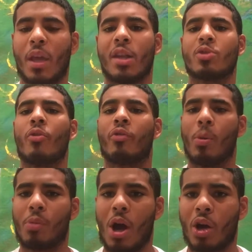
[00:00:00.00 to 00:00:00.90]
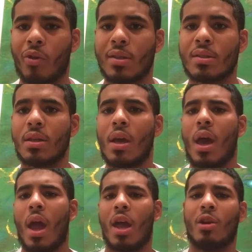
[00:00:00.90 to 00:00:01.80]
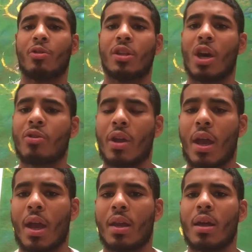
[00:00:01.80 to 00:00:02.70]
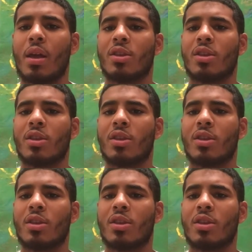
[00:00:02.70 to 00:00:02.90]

and its overall progress. And on the other hand,